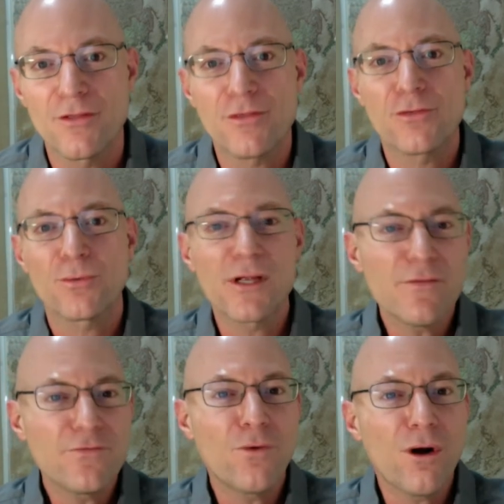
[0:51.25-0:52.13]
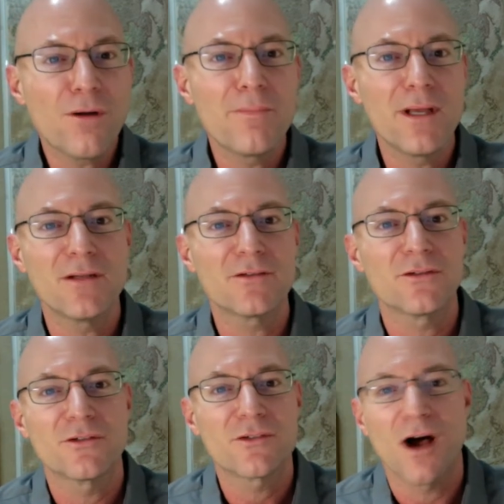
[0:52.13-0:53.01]
the three foreign
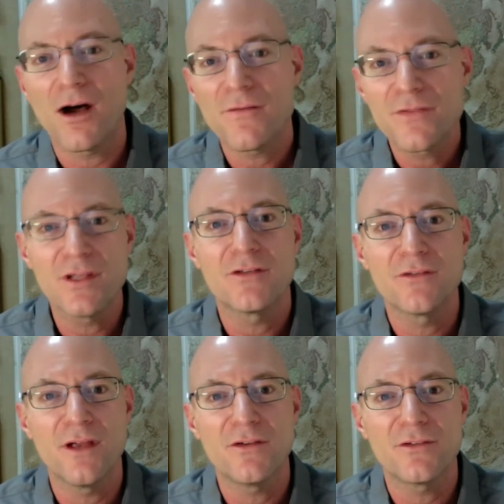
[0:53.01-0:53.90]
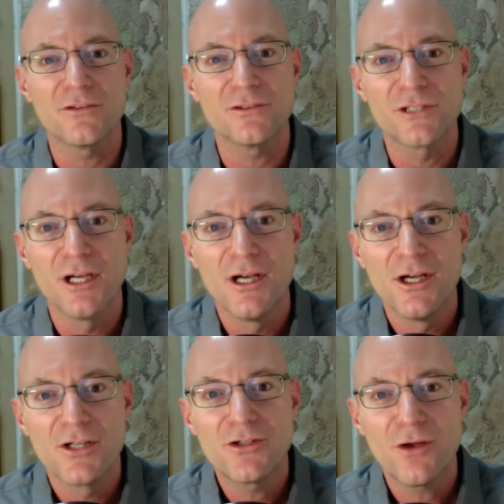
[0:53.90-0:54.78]
ministers of these nations
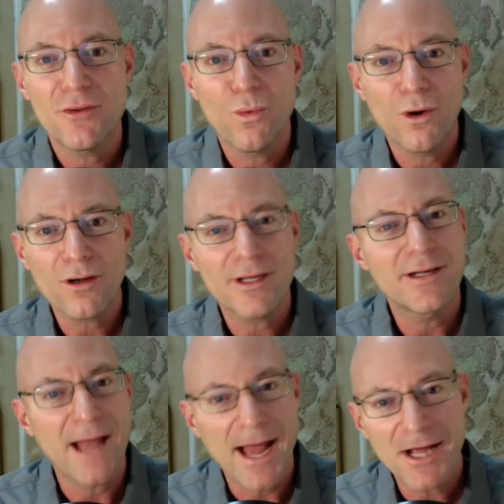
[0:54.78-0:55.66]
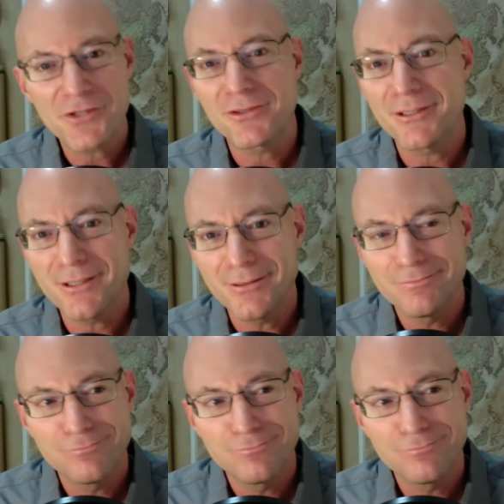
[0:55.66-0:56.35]
show that work can actually,